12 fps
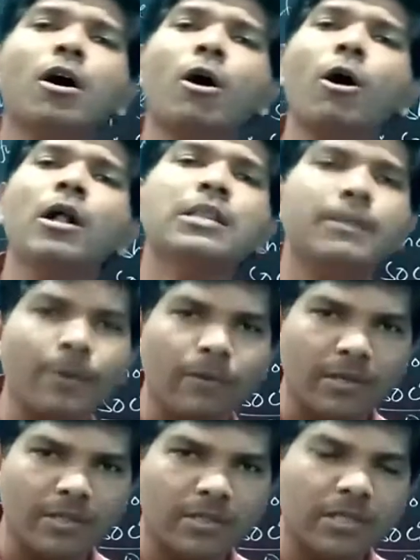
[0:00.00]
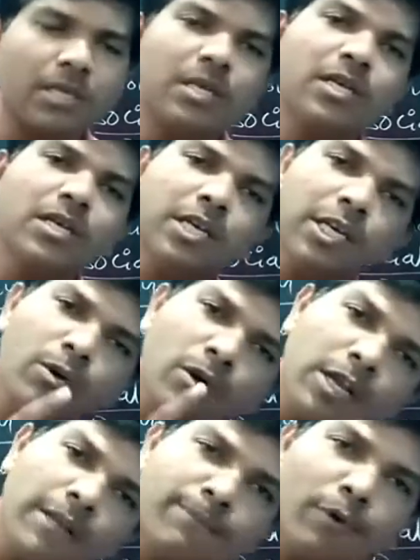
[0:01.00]
all the powers. He
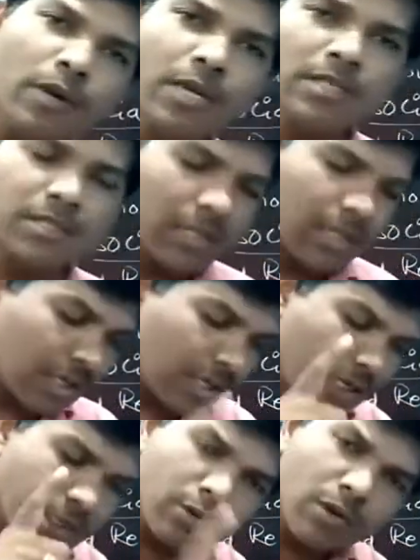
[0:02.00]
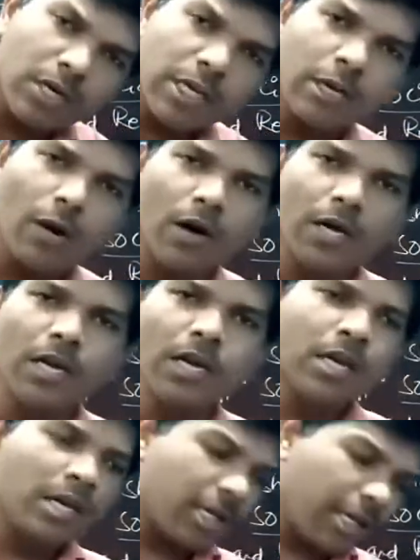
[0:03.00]
only police, he is only
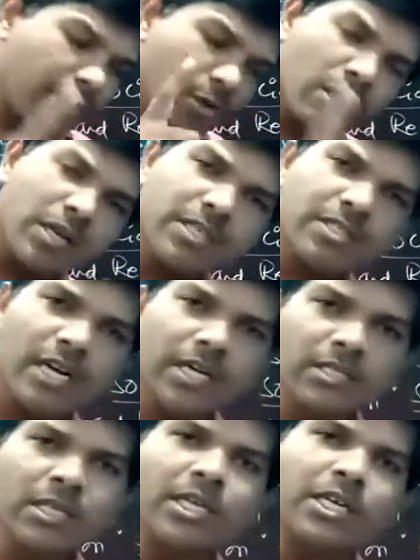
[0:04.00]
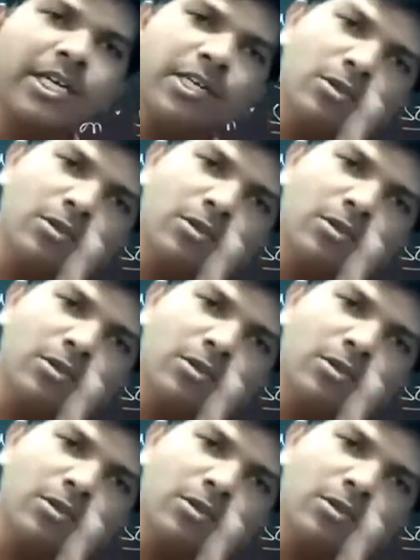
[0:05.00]
lawyer, he is only judge, he is